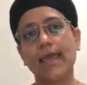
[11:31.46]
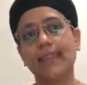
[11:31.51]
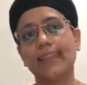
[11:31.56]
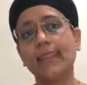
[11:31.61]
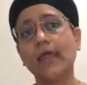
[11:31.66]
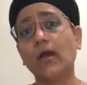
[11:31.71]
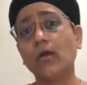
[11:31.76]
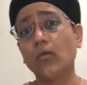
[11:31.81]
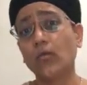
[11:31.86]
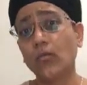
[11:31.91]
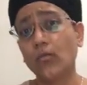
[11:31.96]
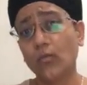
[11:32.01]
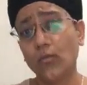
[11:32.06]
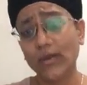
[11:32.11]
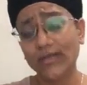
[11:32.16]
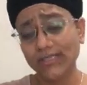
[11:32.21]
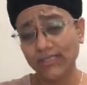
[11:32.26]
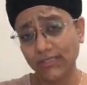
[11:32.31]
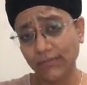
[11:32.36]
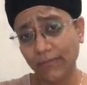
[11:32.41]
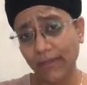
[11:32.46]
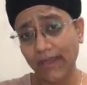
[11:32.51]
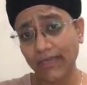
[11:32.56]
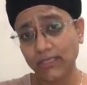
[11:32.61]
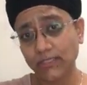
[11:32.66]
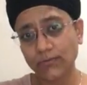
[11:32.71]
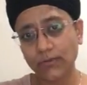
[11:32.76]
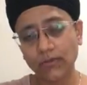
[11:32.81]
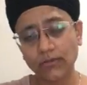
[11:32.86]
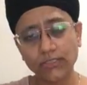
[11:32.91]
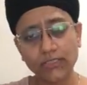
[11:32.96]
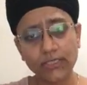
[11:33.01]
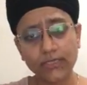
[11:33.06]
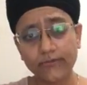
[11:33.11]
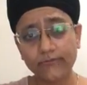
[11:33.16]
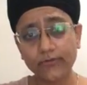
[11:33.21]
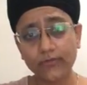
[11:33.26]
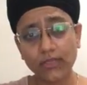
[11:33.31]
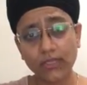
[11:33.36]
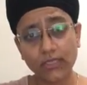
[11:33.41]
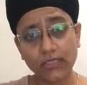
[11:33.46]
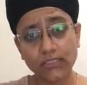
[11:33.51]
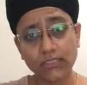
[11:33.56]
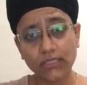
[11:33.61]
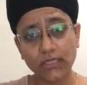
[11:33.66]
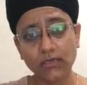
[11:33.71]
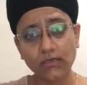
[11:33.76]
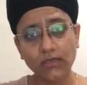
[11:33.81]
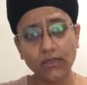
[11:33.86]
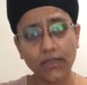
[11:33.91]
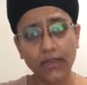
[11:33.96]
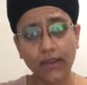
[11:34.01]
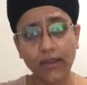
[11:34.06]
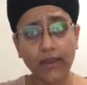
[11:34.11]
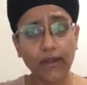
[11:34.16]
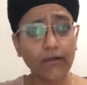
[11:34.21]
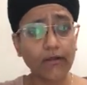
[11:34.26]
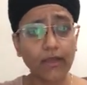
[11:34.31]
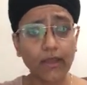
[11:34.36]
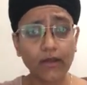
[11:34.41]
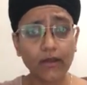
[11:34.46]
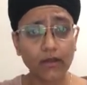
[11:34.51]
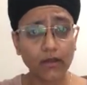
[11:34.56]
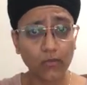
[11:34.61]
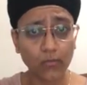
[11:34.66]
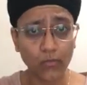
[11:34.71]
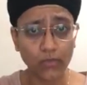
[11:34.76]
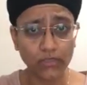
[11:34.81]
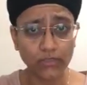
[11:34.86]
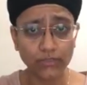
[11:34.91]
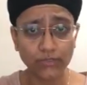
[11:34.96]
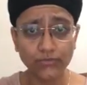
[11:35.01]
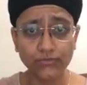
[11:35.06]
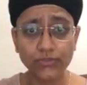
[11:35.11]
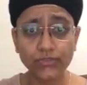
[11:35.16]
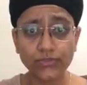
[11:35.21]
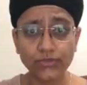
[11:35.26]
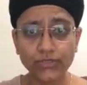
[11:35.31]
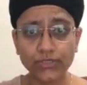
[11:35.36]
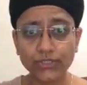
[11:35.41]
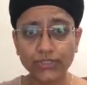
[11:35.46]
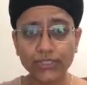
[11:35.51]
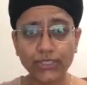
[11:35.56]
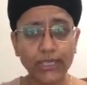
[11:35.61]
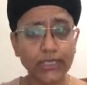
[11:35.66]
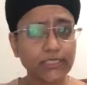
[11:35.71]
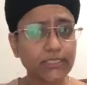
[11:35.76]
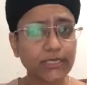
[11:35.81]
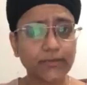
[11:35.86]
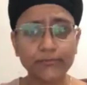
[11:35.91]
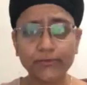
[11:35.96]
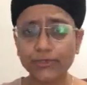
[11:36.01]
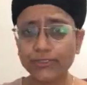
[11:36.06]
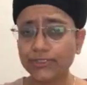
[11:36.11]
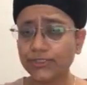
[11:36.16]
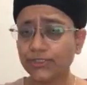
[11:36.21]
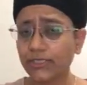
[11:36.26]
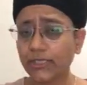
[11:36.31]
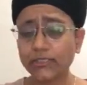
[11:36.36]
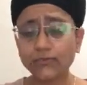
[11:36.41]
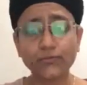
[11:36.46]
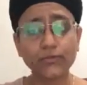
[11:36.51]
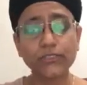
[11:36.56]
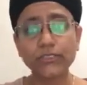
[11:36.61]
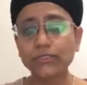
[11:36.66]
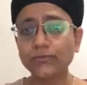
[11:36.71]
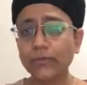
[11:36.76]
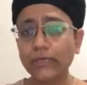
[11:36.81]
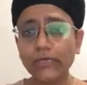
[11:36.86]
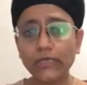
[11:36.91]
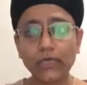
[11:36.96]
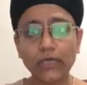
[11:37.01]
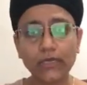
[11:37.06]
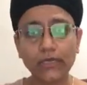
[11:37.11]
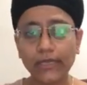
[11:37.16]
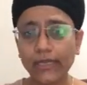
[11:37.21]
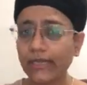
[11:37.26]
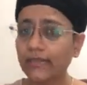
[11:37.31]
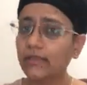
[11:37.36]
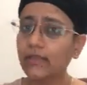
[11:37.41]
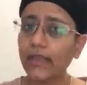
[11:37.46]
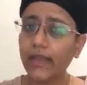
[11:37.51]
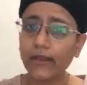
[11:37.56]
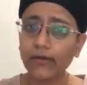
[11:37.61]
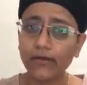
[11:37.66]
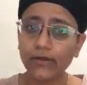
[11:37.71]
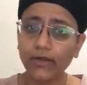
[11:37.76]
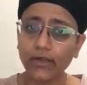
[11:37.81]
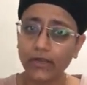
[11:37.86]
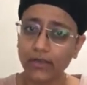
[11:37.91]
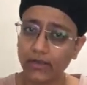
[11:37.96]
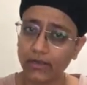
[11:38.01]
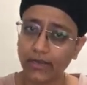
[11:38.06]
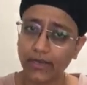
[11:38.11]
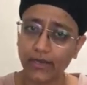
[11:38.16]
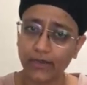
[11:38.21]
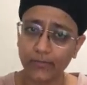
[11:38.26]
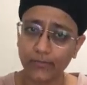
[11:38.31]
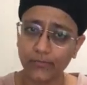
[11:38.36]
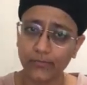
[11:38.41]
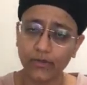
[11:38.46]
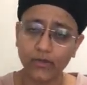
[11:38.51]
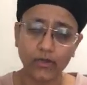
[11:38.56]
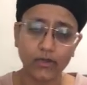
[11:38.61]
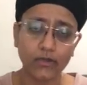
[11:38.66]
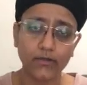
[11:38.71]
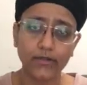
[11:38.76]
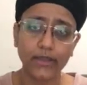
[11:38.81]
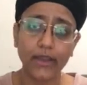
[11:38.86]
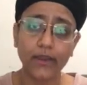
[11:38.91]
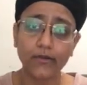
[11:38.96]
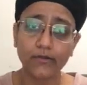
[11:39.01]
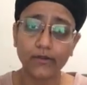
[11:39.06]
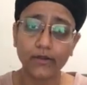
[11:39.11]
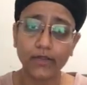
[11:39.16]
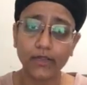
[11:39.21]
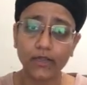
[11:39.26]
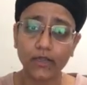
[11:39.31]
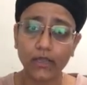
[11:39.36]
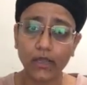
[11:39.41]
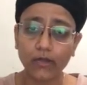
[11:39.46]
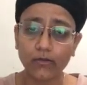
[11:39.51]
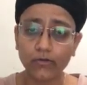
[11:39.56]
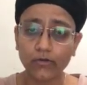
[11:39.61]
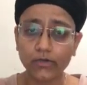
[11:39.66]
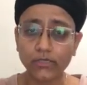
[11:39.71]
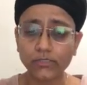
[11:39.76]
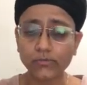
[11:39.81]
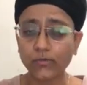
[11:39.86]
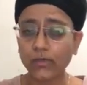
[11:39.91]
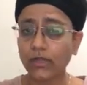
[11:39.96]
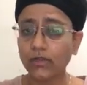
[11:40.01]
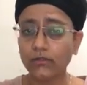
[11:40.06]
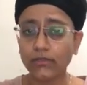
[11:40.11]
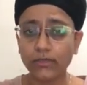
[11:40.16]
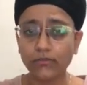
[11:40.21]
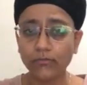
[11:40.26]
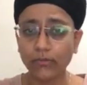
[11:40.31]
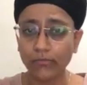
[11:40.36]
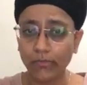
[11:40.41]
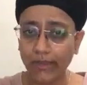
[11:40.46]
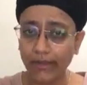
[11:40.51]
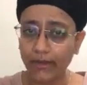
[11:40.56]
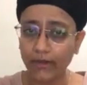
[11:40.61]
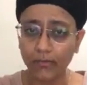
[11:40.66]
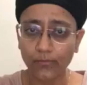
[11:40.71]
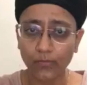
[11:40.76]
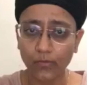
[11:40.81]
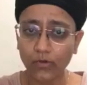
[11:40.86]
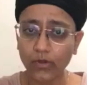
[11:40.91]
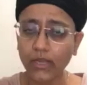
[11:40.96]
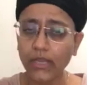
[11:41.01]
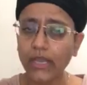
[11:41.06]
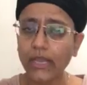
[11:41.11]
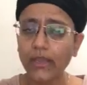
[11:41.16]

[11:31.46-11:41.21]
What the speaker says: Now, once the baggage policy and everything is done, Air Canada will do certain checks, temperature checks, which is being done at the Air India counter as well in Mumbai Airport.